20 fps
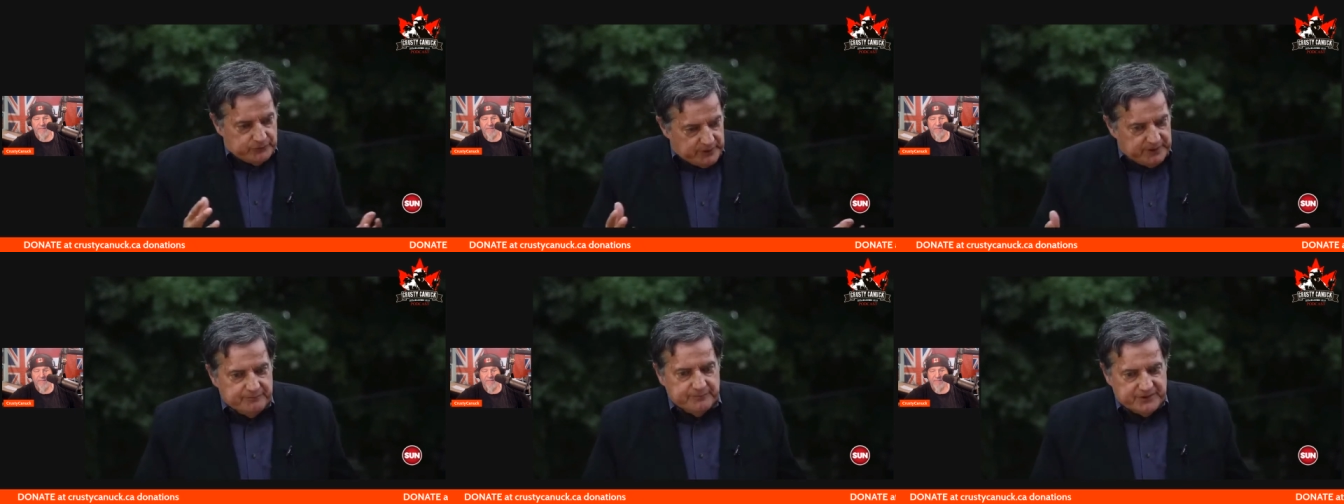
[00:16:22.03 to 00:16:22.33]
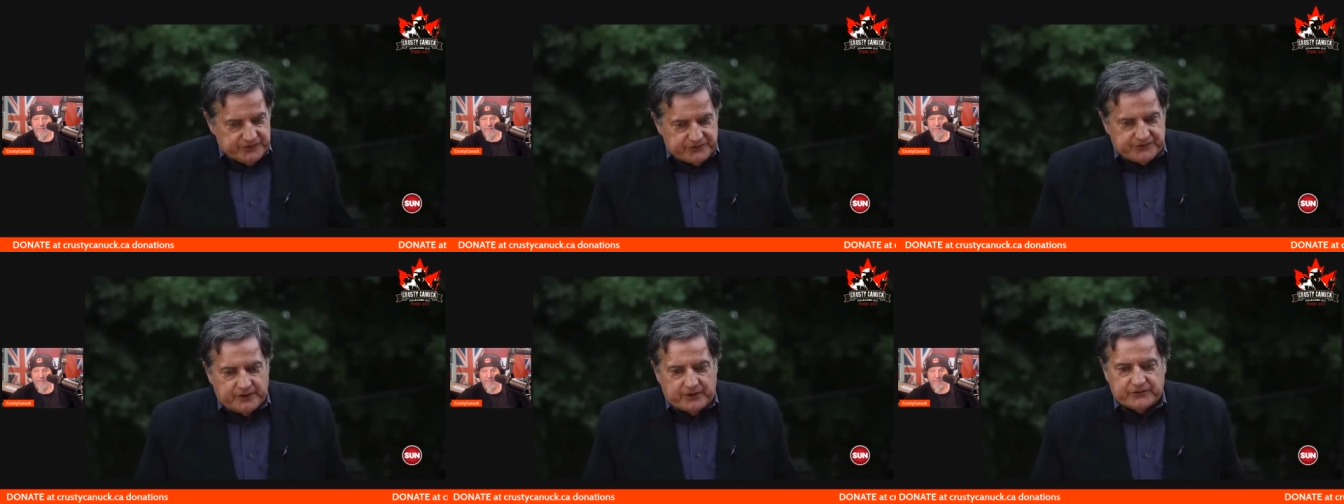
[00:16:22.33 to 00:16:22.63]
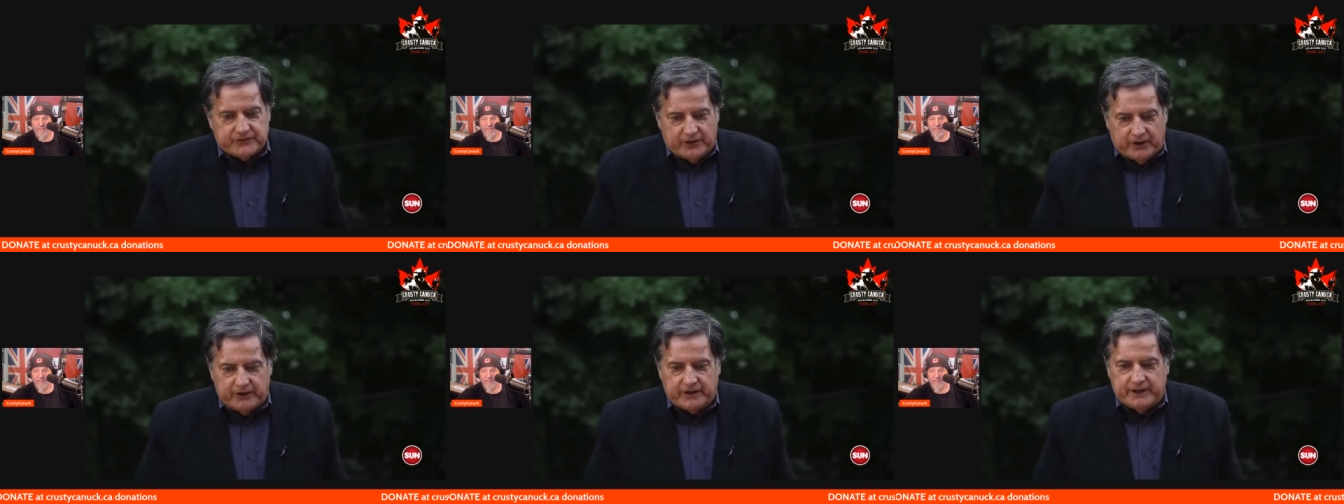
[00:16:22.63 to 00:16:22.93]
we missed
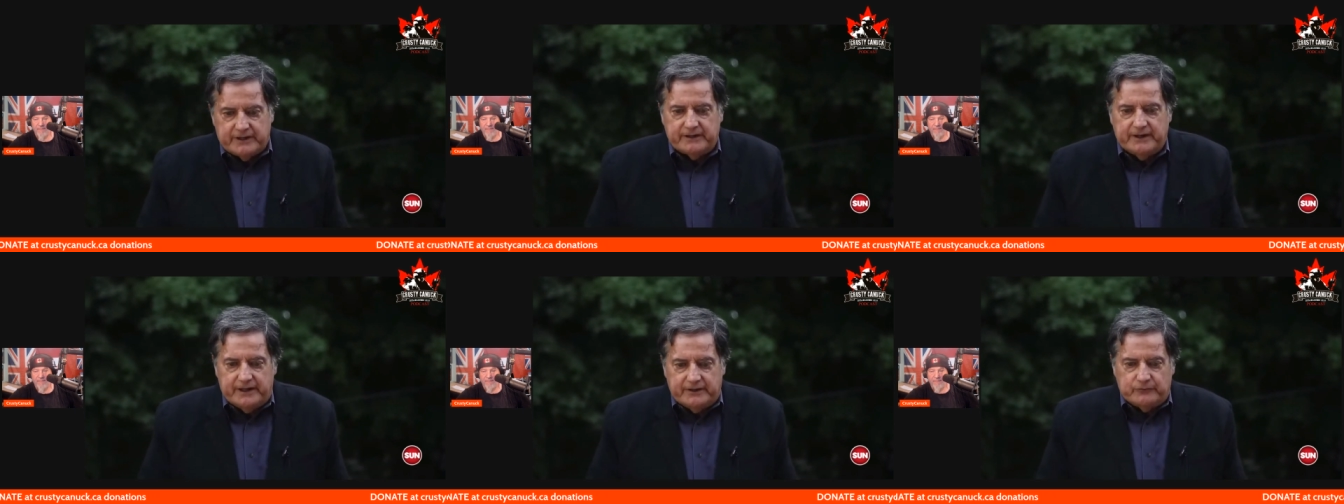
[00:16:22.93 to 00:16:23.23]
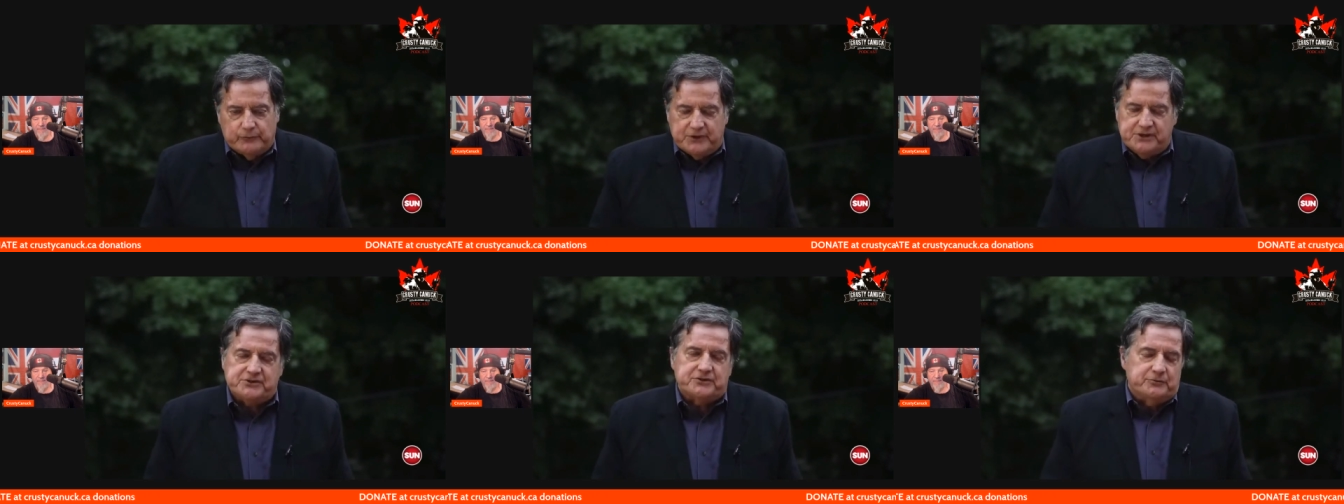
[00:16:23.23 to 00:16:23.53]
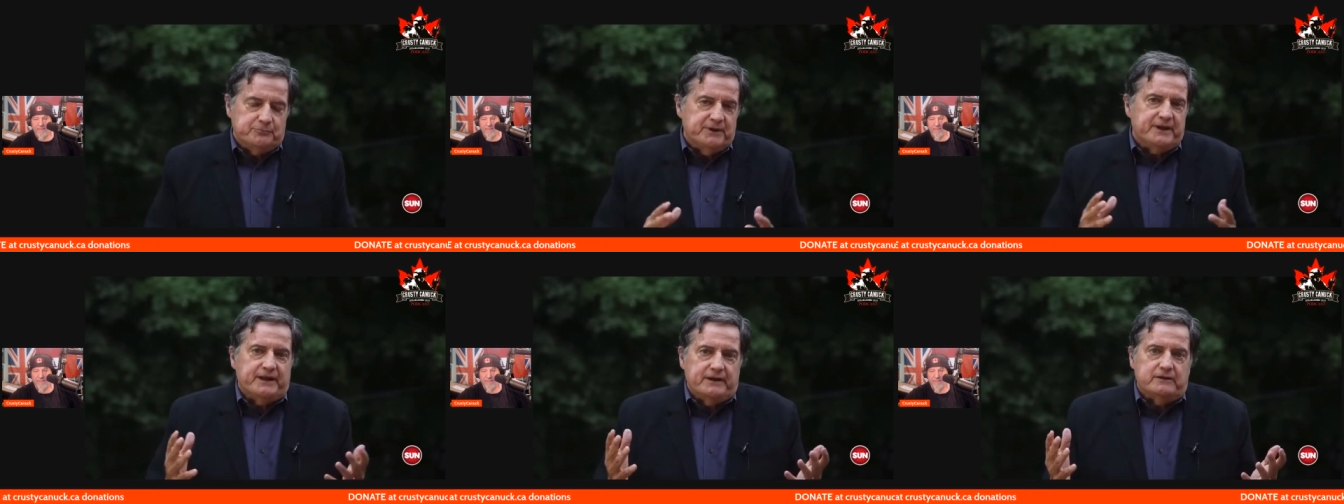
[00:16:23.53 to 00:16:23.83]
our target and we
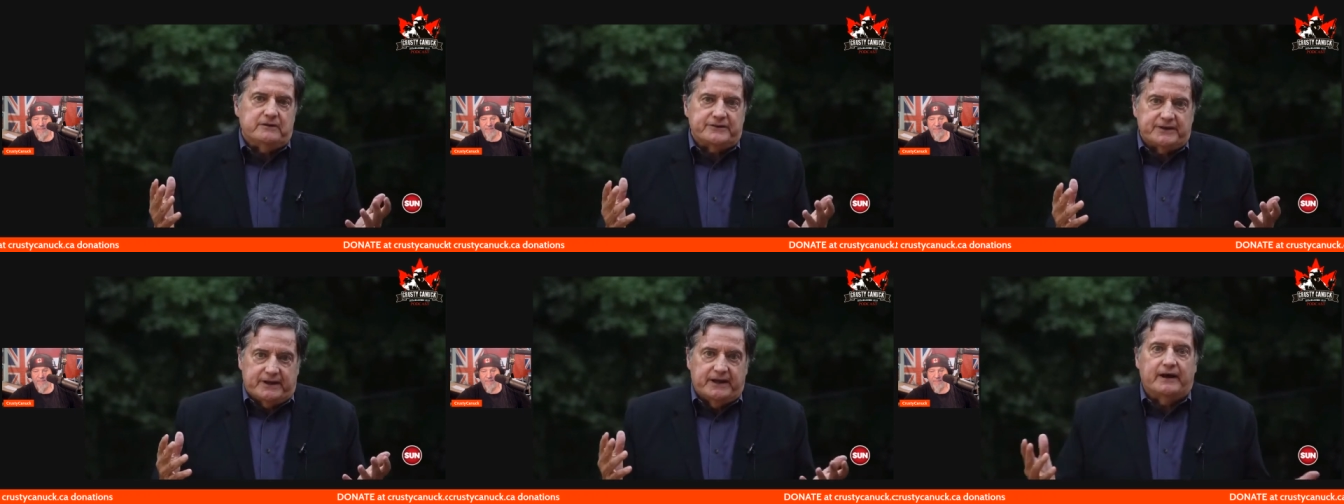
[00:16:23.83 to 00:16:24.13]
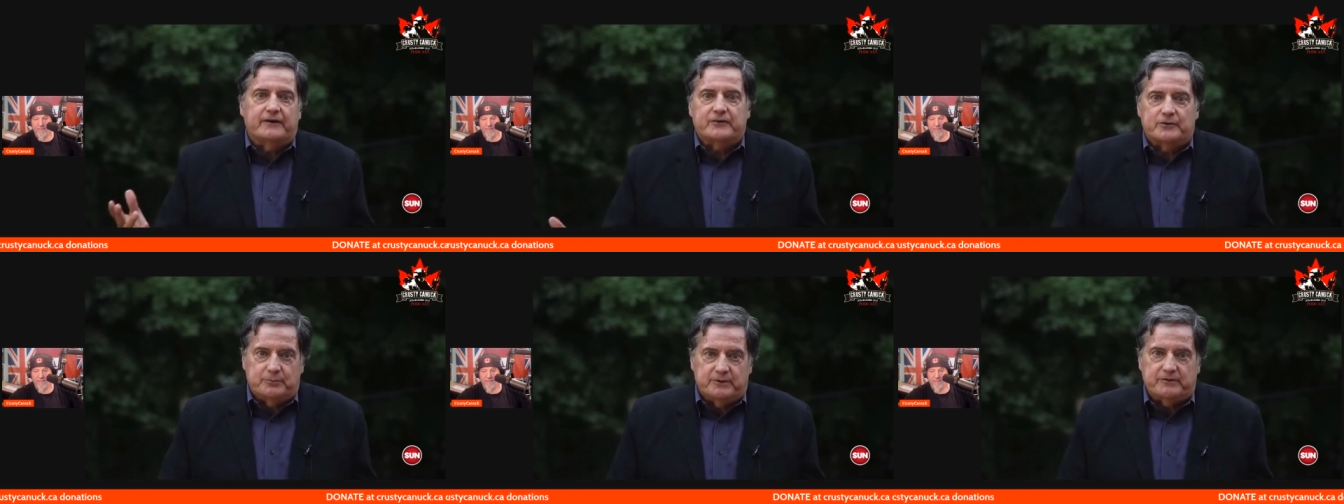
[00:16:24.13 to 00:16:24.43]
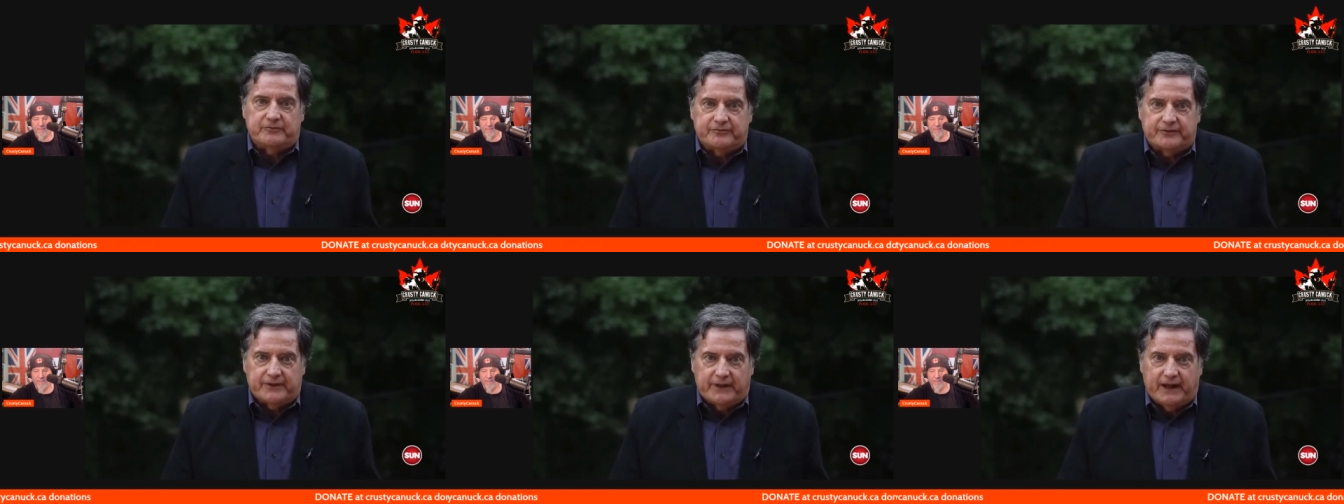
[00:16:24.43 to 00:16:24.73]
should be held
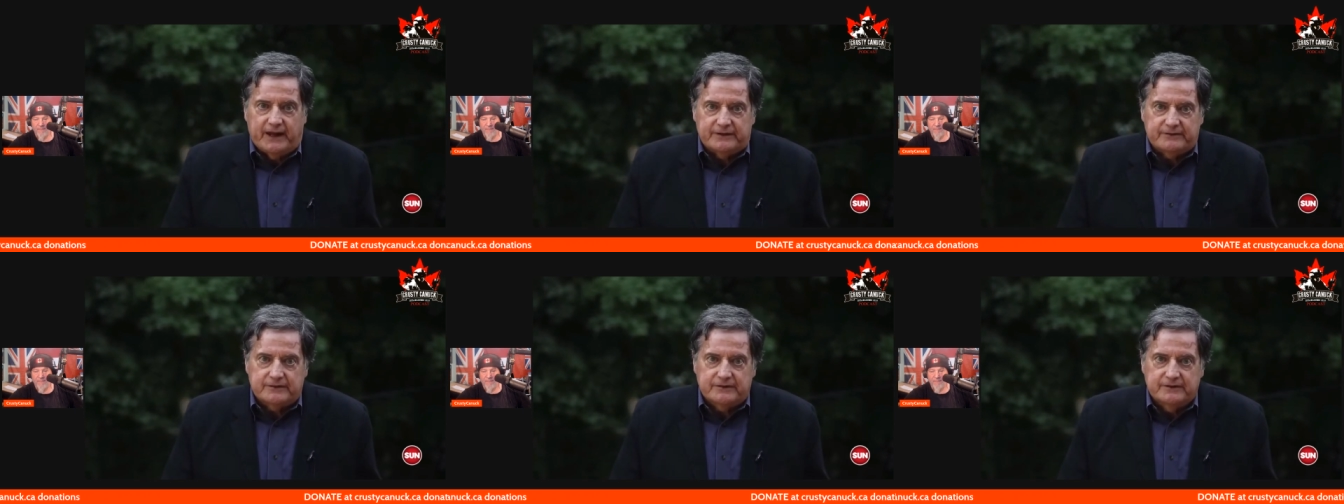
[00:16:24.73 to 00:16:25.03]
accountable for that.